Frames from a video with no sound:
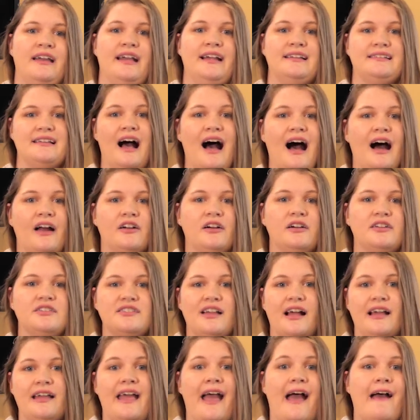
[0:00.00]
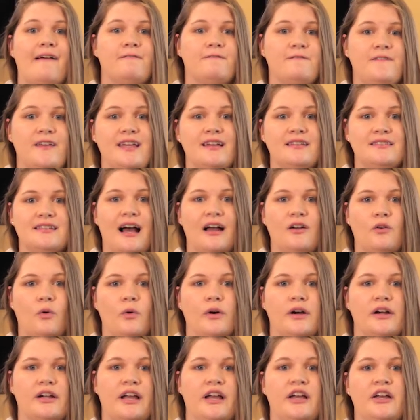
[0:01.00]
is on our site at
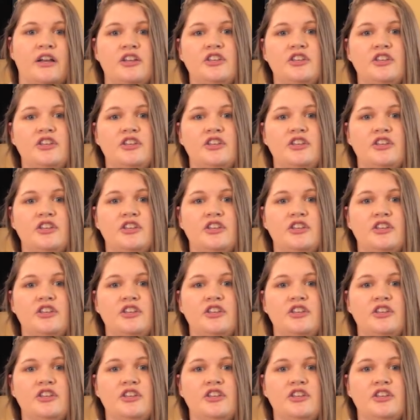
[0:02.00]
FIA.org.